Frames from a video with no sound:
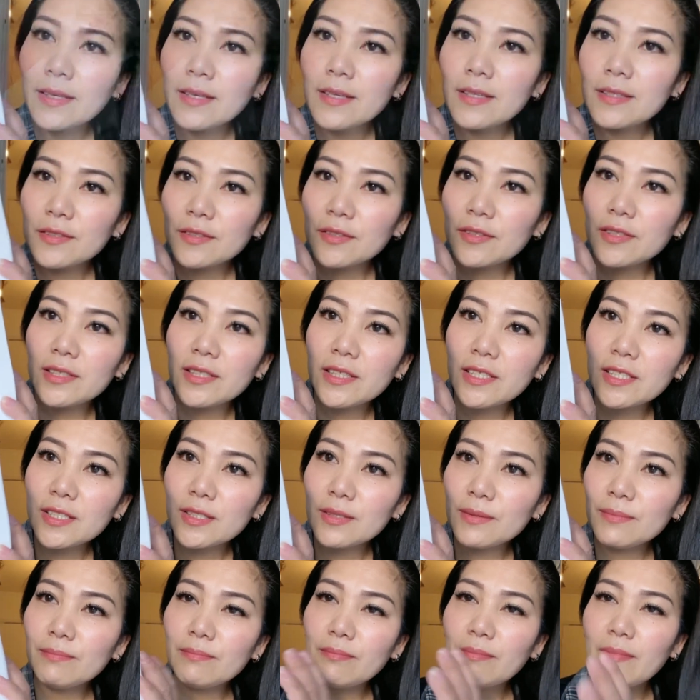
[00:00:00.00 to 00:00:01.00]
So this is
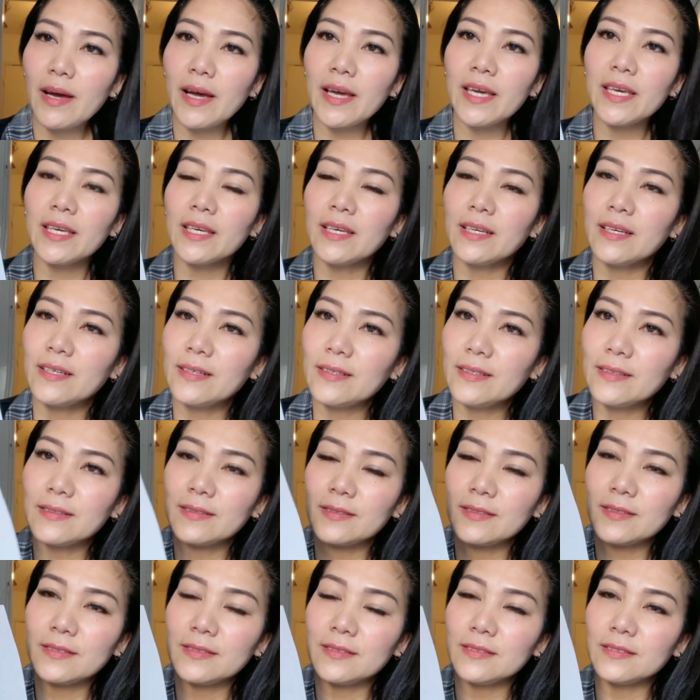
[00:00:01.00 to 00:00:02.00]
my
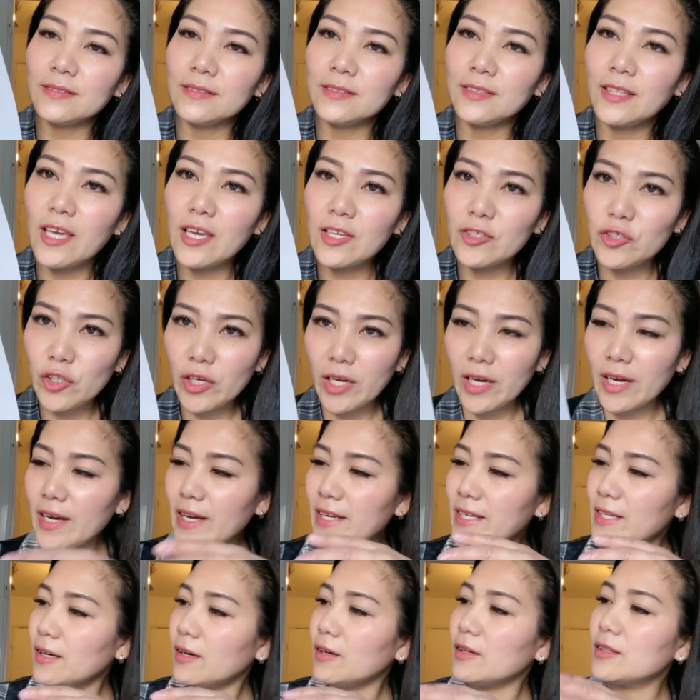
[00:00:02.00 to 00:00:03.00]

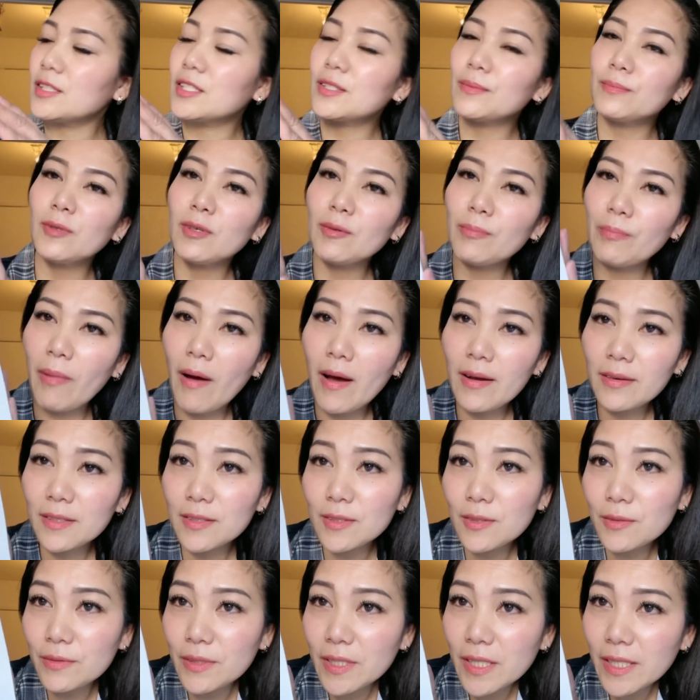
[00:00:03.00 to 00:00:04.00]
DJI Osmo Pocket
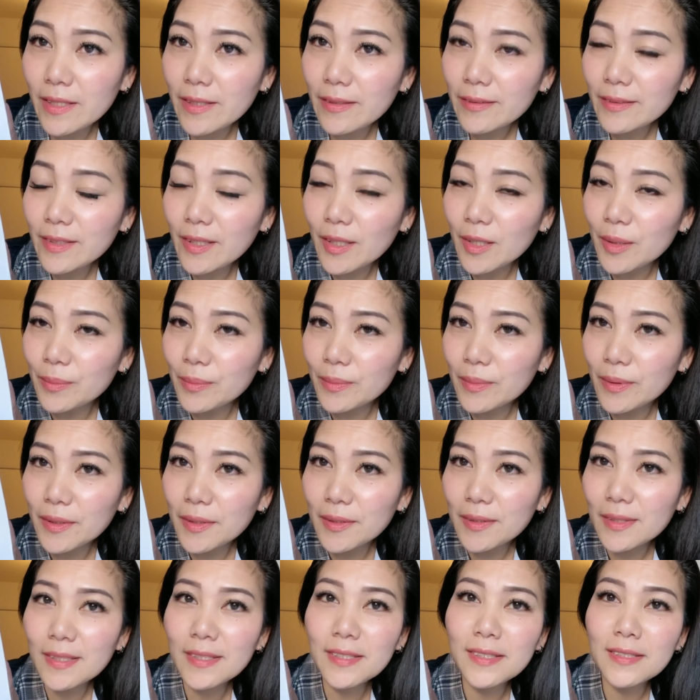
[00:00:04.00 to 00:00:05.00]
3 Combo.
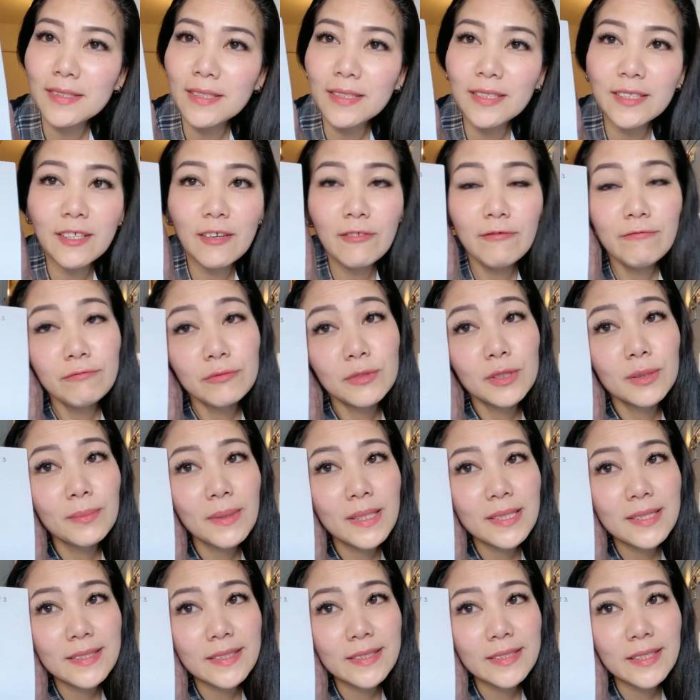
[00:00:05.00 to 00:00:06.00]
It's a gift for
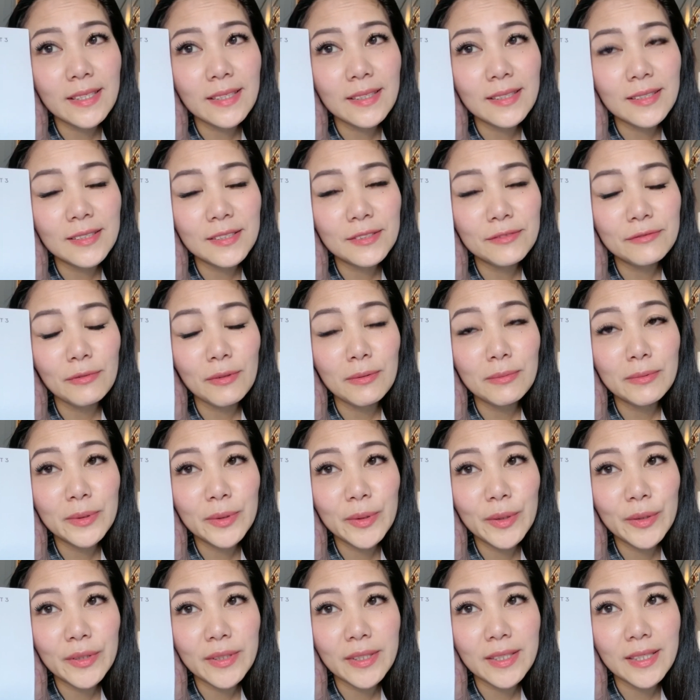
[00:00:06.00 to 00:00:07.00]
myself, of
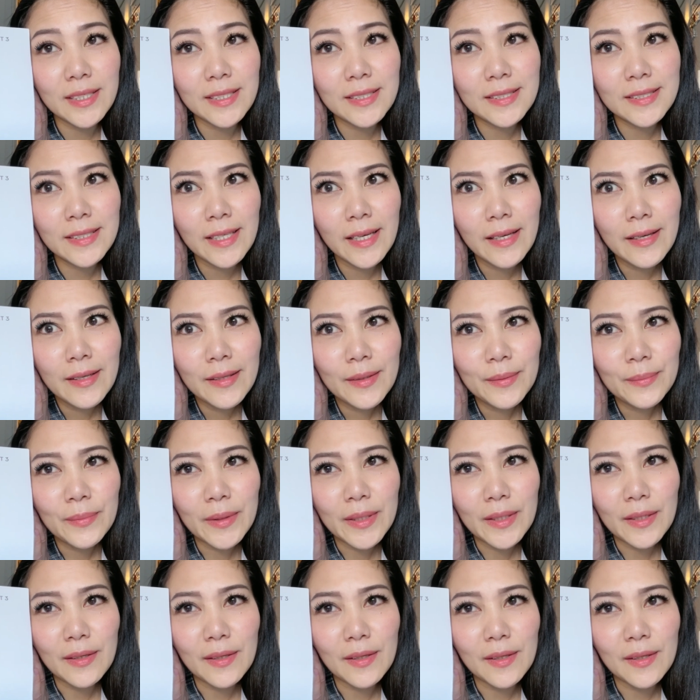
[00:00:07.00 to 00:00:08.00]
course,
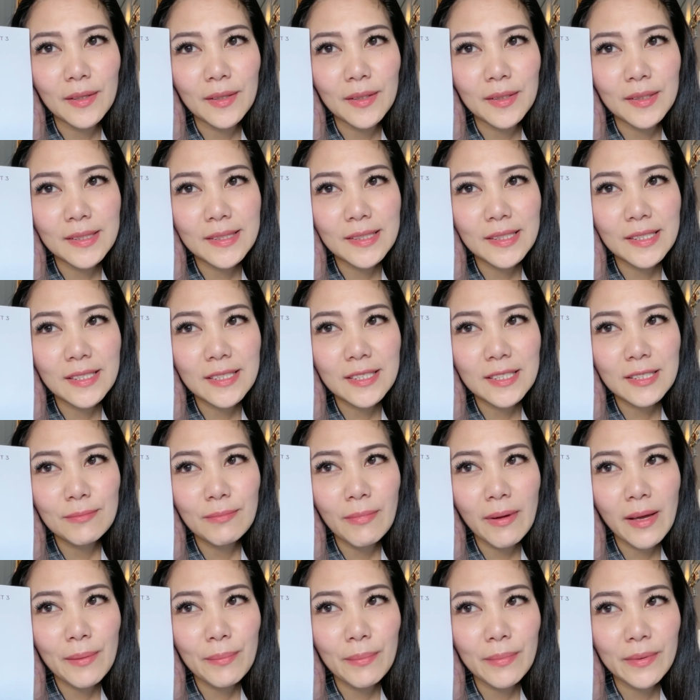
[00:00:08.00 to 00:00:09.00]
because it's
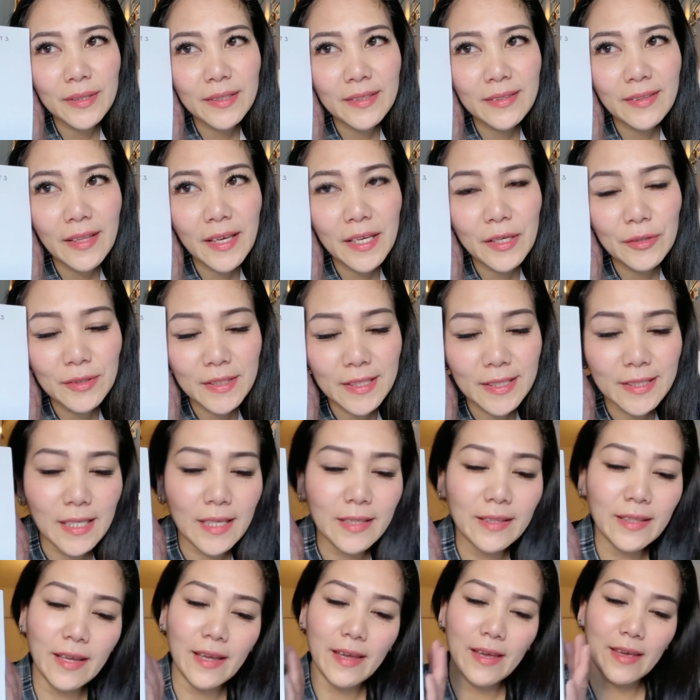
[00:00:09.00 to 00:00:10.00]
my birthday on
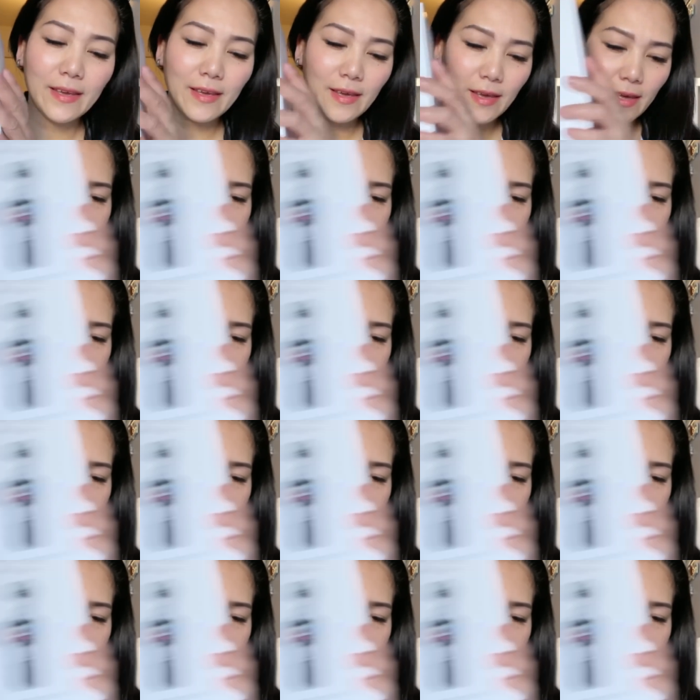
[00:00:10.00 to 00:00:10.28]
Sunday.